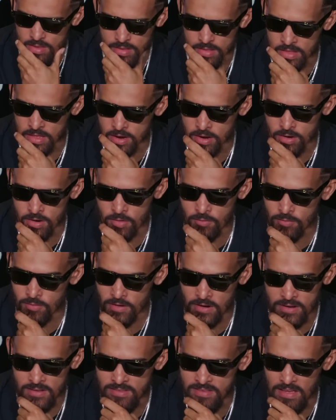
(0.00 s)
that are
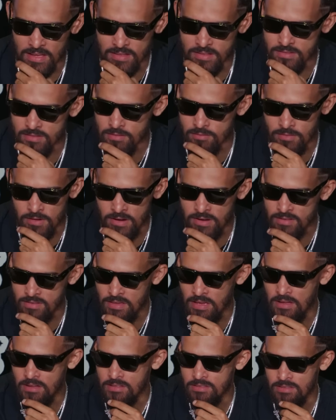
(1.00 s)
very talented
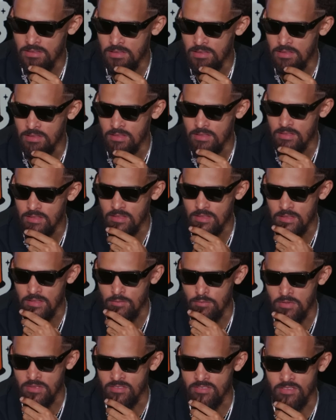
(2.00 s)
and
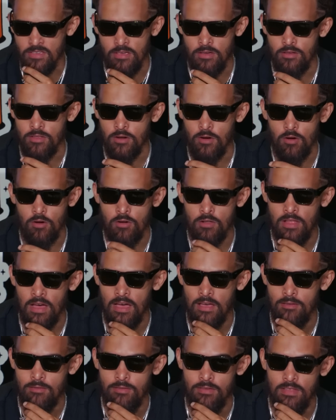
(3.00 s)
been skilled their whole
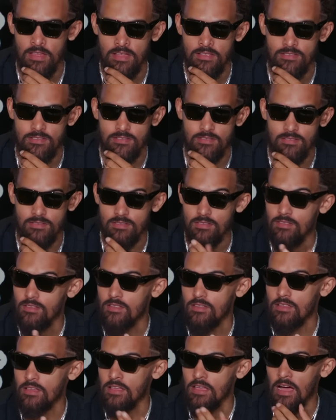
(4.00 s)
life, and that's
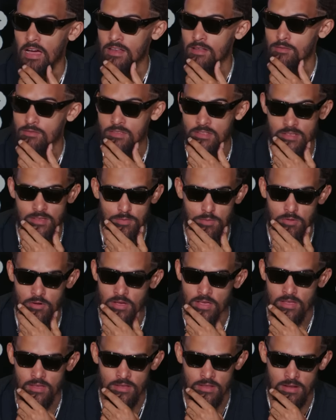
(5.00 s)
gotten them to this
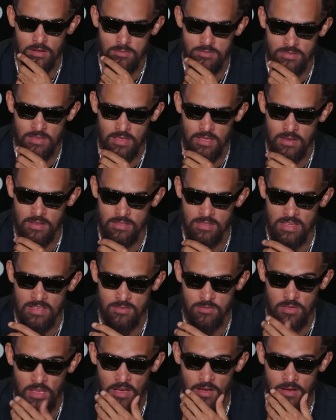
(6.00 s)
point. You know what I'm saying? And
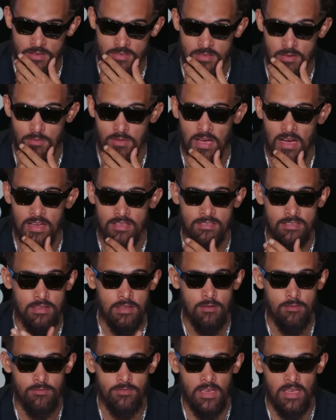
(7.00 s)
that's how some guys end
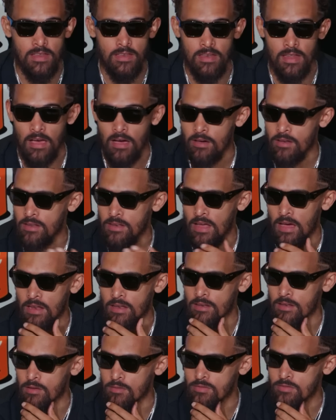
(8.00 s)
up fading out and not
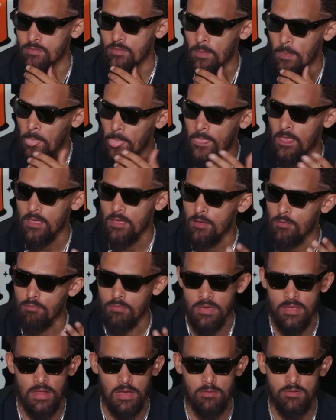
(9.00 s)
end up
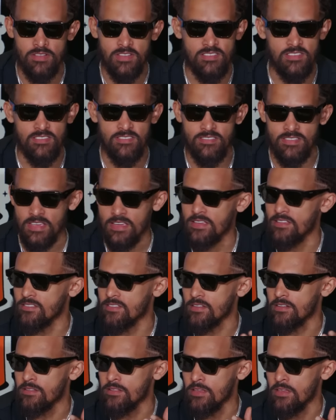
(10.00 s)
being able just to stick
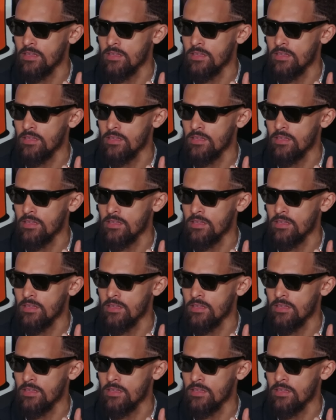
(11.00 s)
into the league.